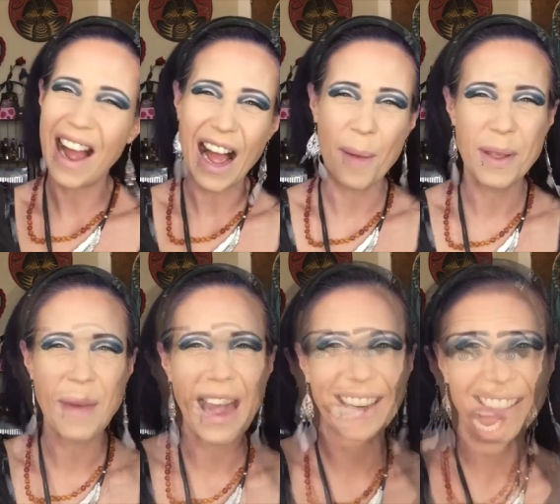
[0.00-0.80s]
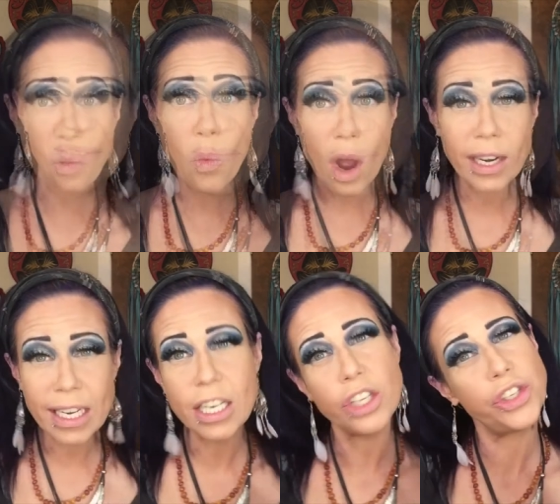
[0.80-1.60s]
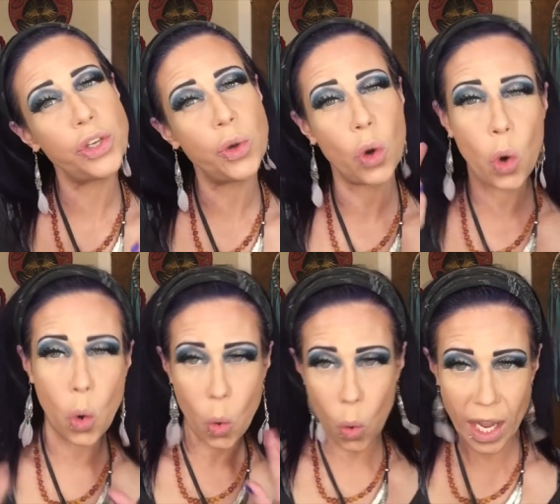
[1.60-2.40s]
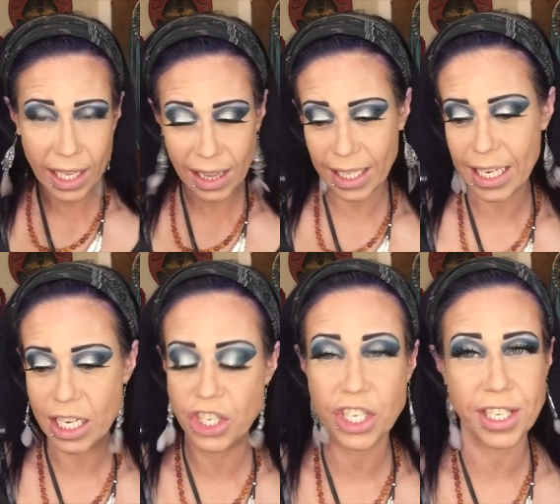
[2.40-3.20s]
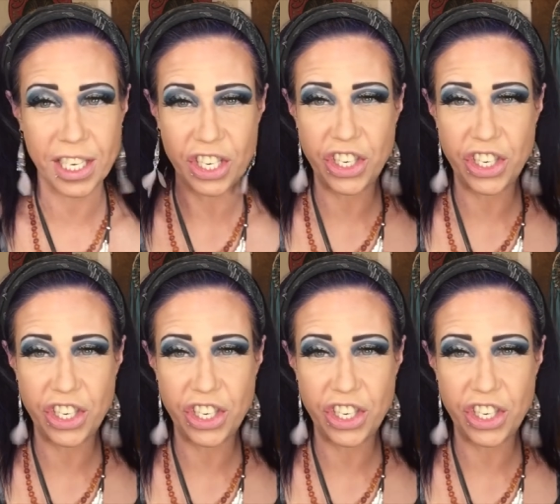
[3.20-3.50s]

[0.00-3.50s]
I'll be back. Guys, I wanted to quickly just